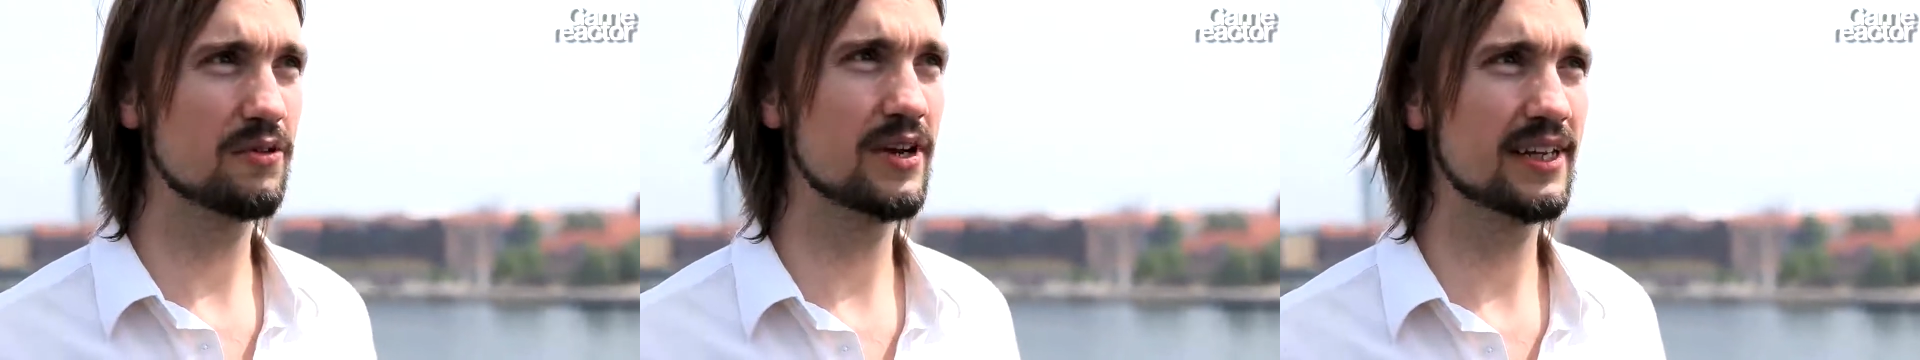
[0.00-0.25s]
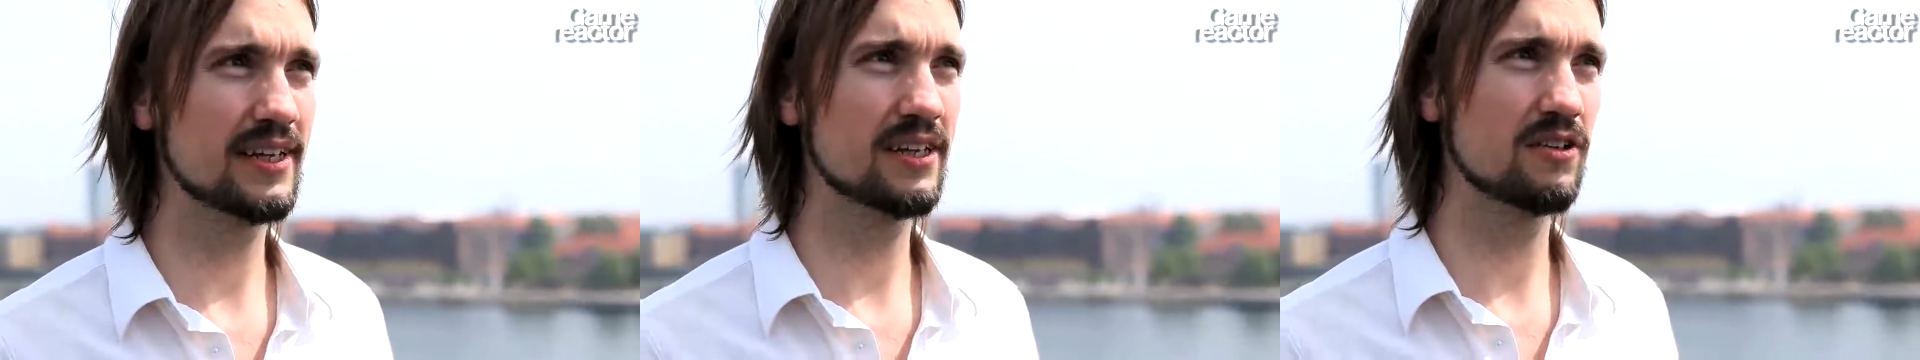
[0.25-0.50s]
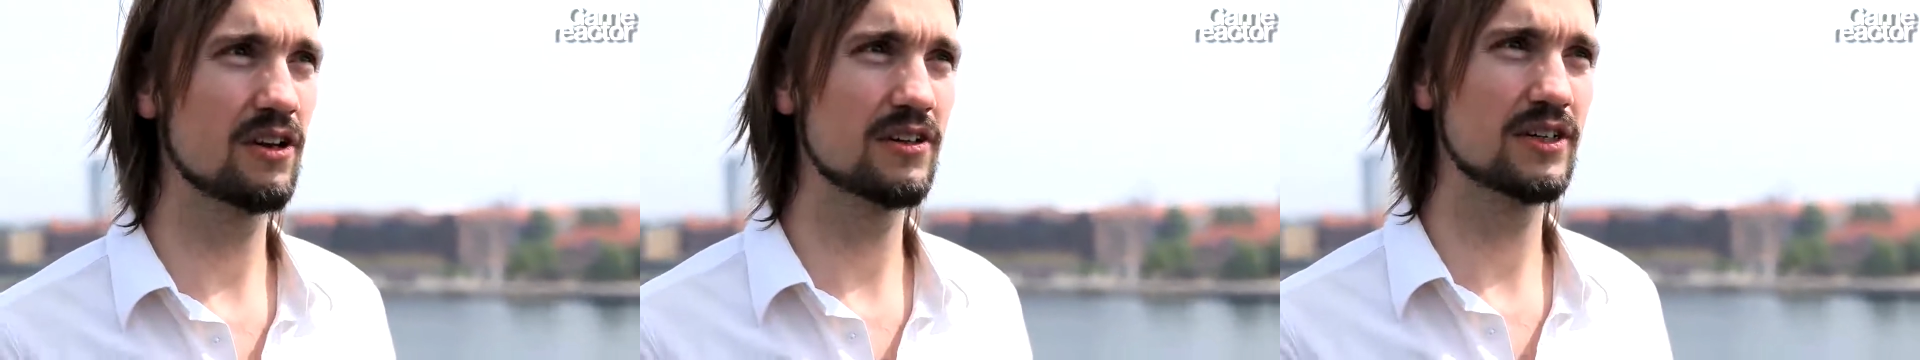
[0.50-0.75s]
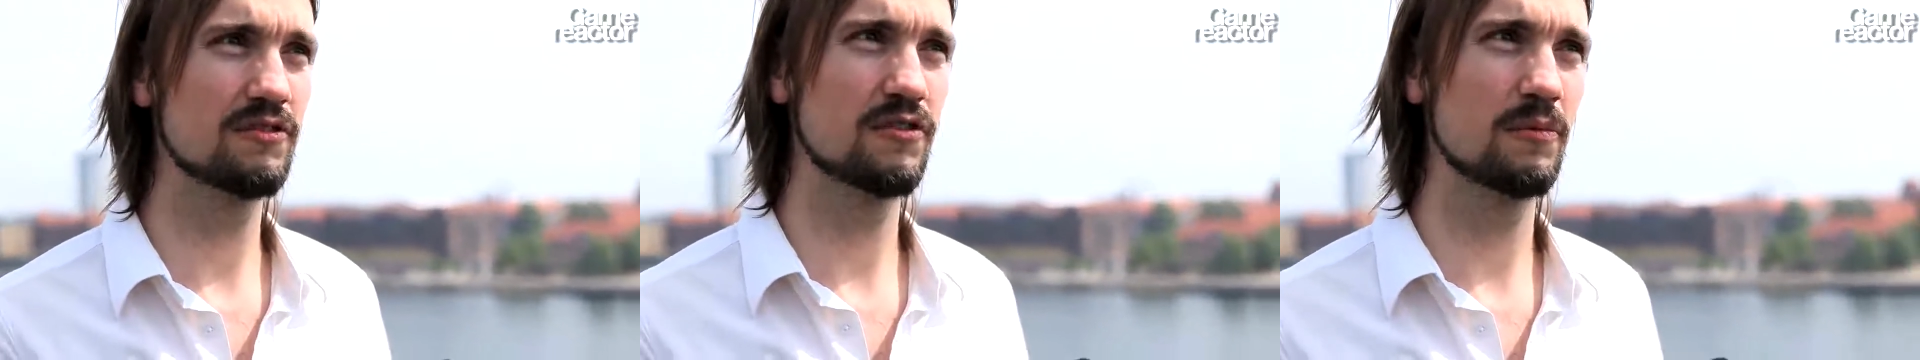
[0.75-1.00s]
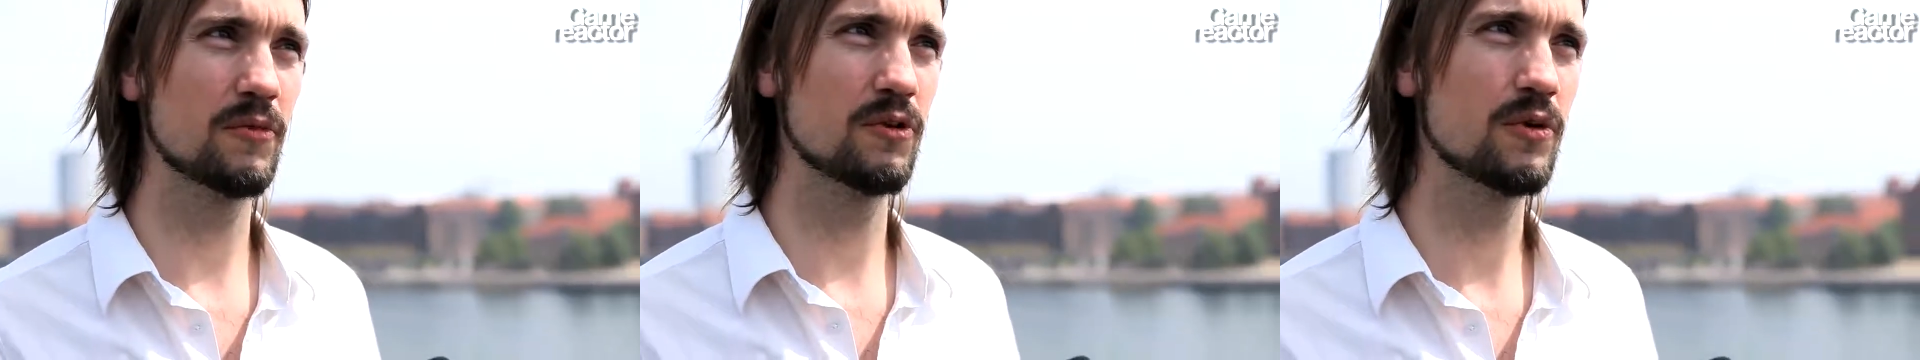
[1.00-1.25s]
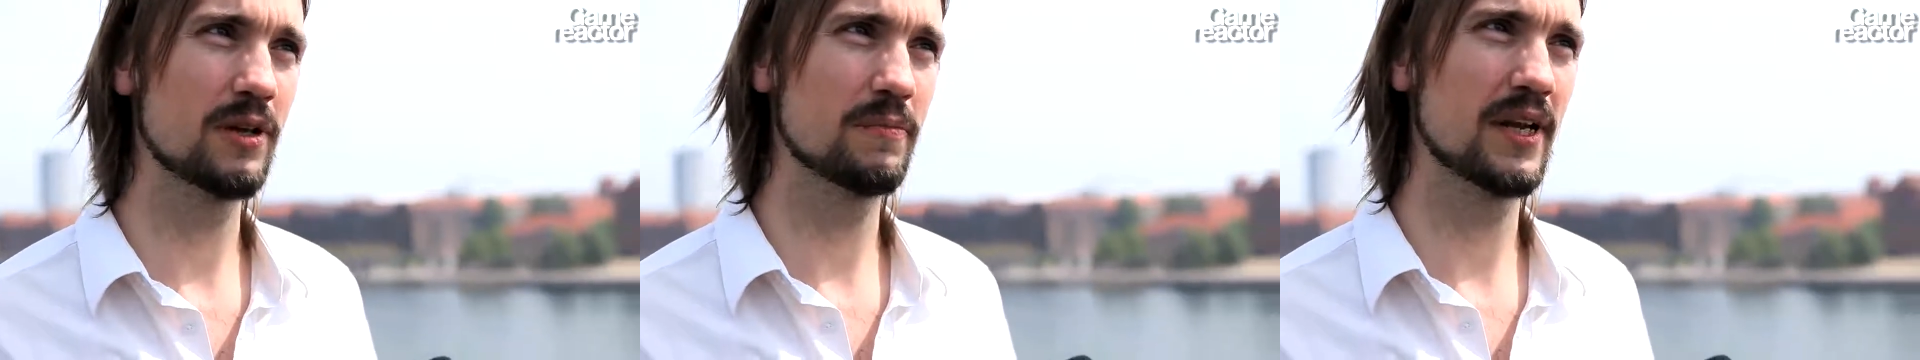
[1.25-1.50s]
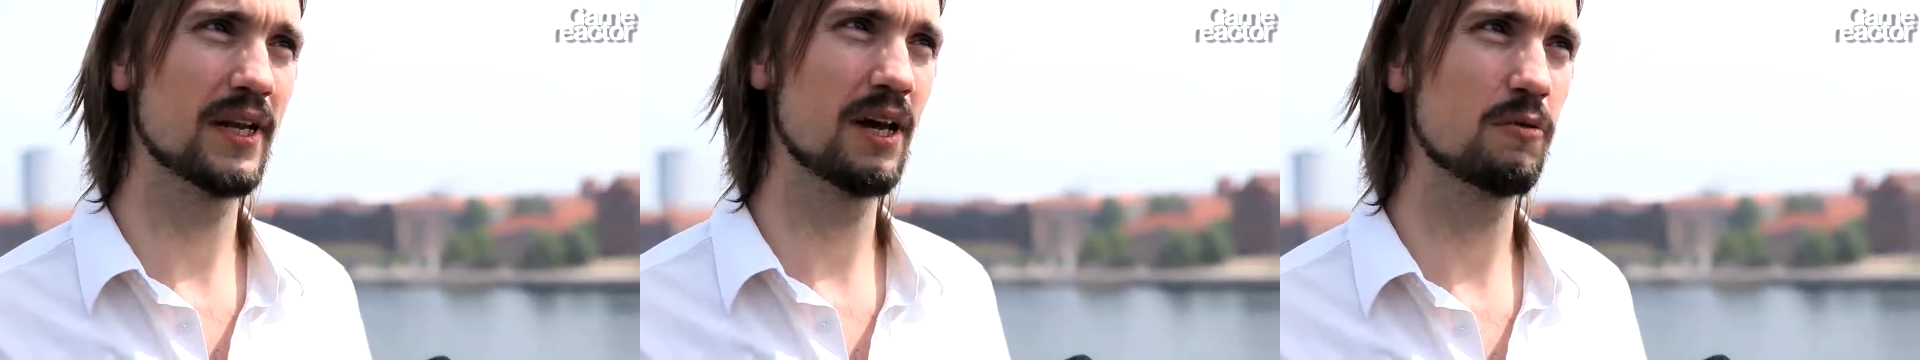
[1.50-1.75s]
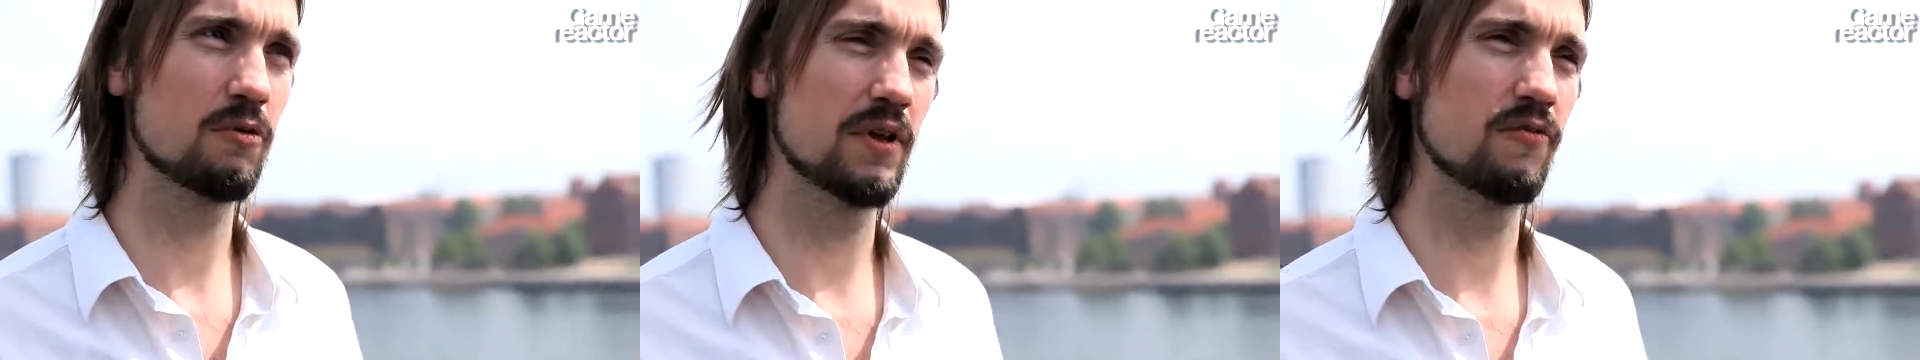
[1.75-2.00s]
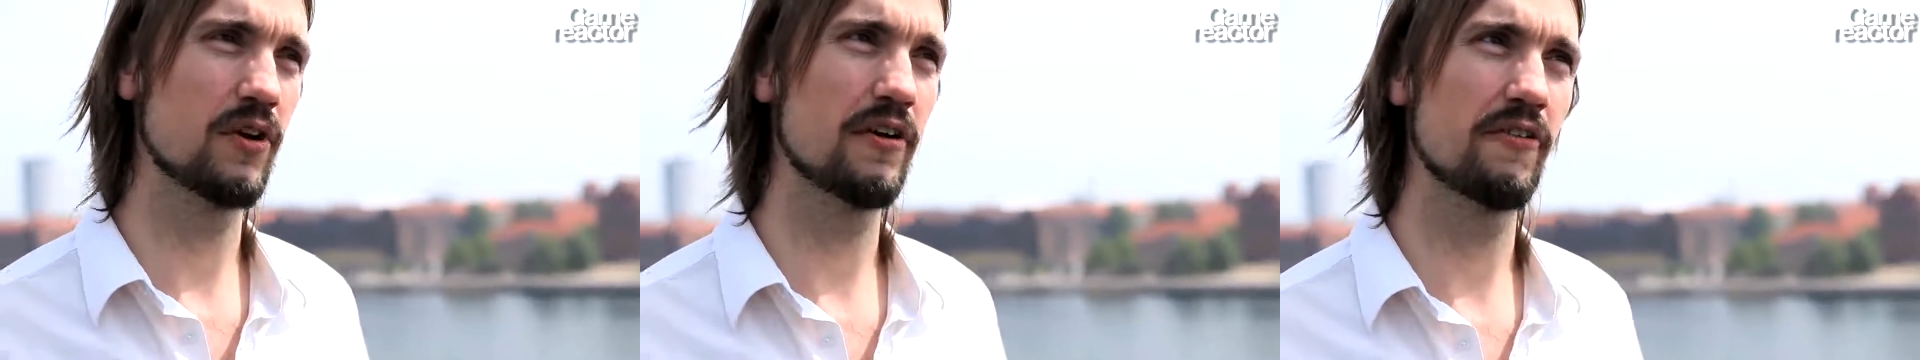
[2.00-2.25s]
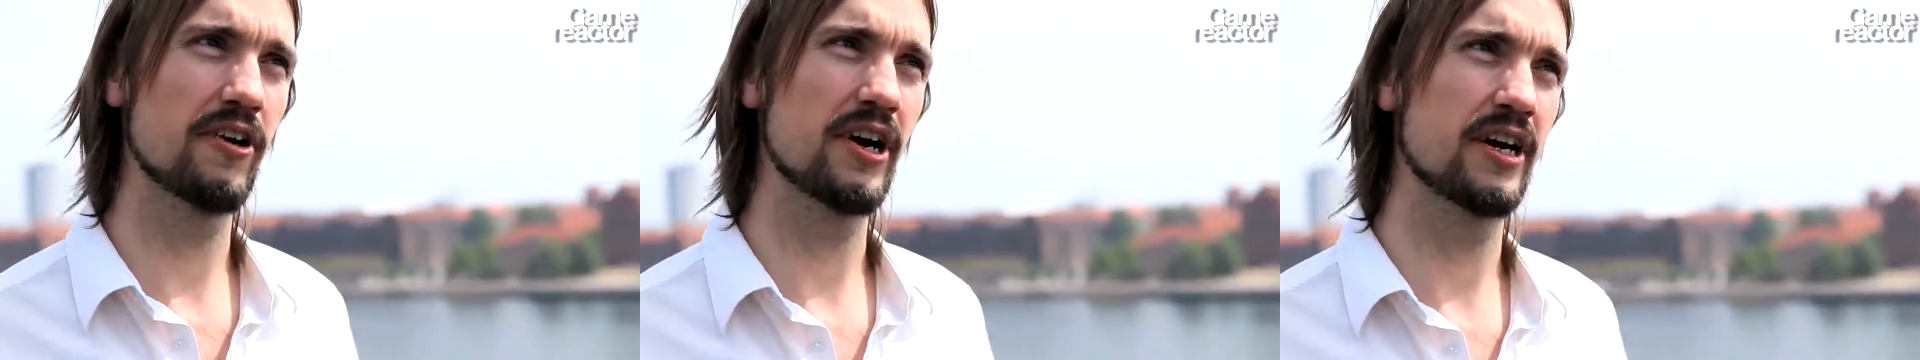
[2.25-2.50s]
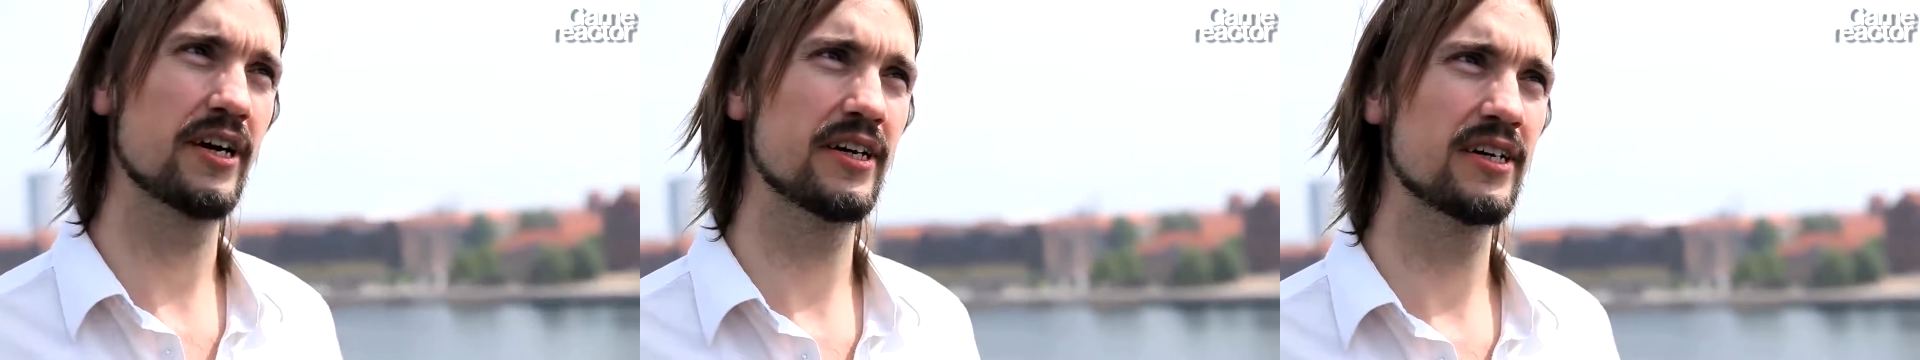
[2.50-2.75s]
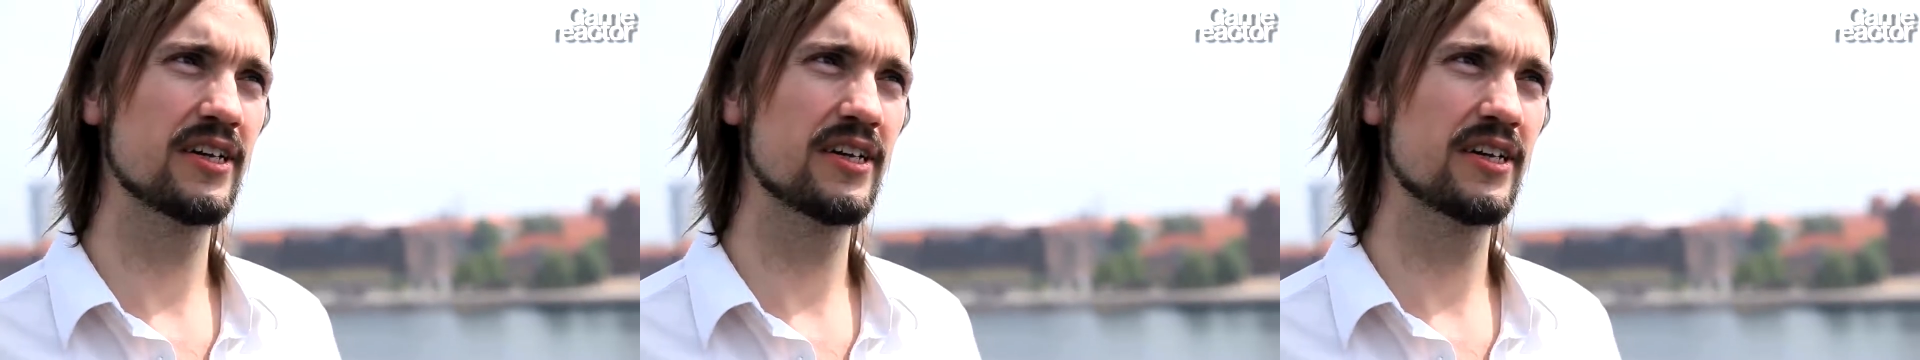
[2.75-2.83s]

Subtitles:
to that technology from the new Hitman game has been very, very high.